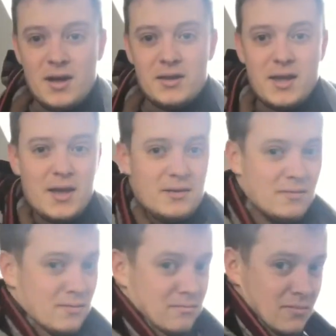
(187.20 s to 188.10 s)
And then,
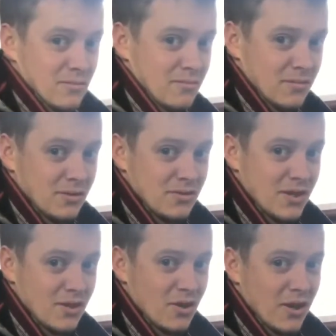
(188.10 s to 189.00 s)

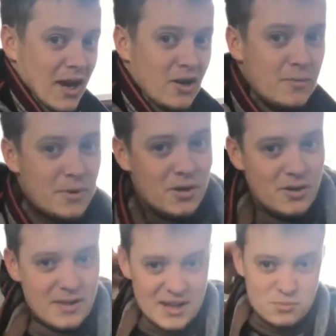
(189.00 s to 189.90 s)
so you've got that loop.
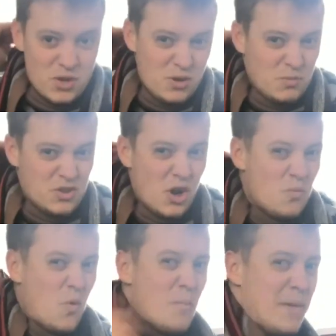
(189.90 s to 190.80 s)
That's what you
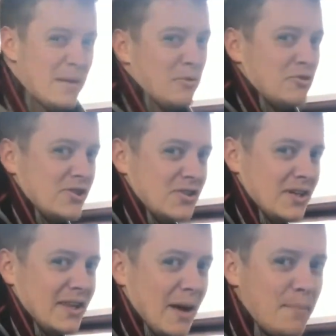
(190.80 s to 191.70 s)
don't want people to
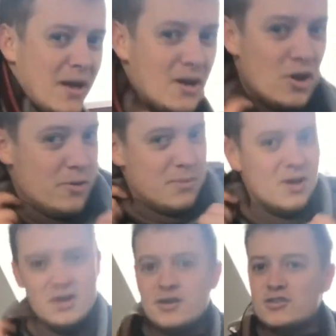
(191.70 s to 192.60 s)
see, that big loop.
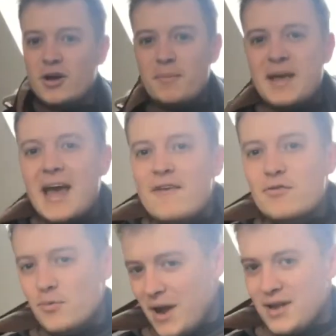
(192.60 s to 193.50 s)
So be
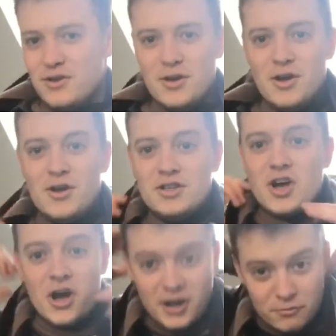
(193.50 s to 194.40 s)
careful where you're
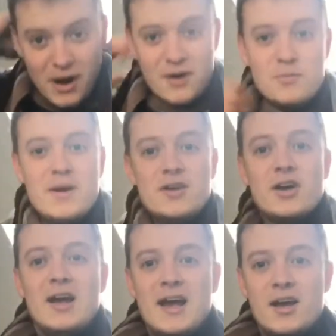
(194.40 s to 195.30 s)
tying it round and when you're
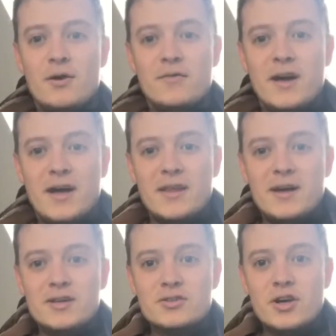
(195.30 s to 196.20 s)
going to let go of it, and
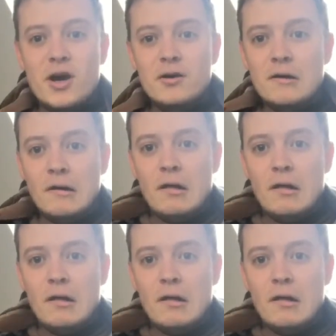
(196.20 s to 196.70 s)
then just go